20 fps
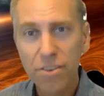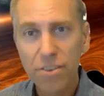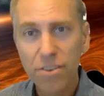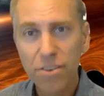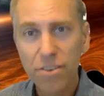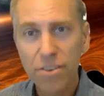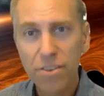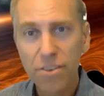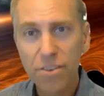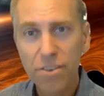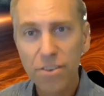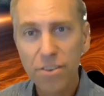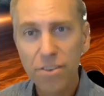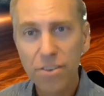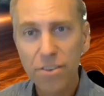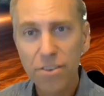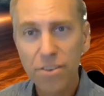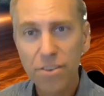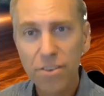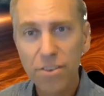
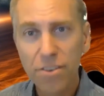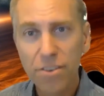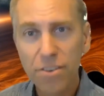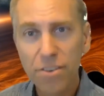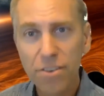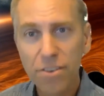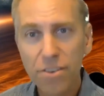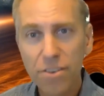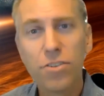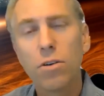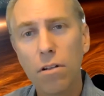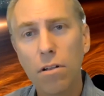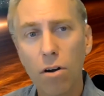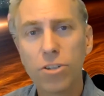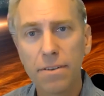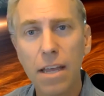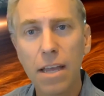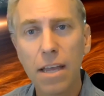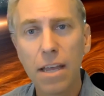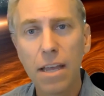
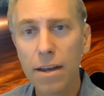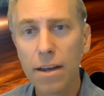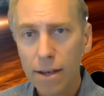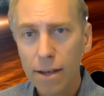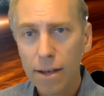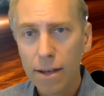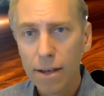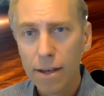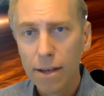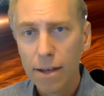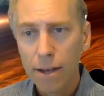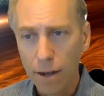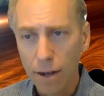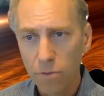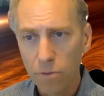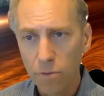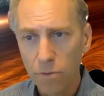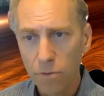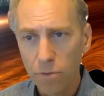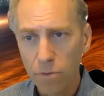messaging when it's
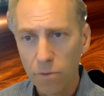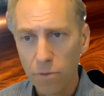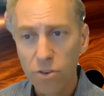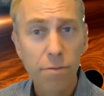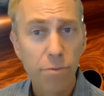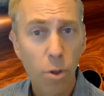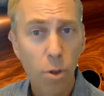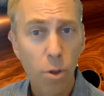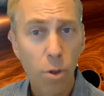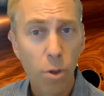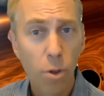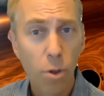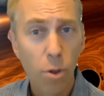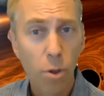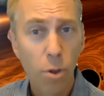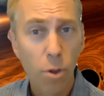large amounts of data.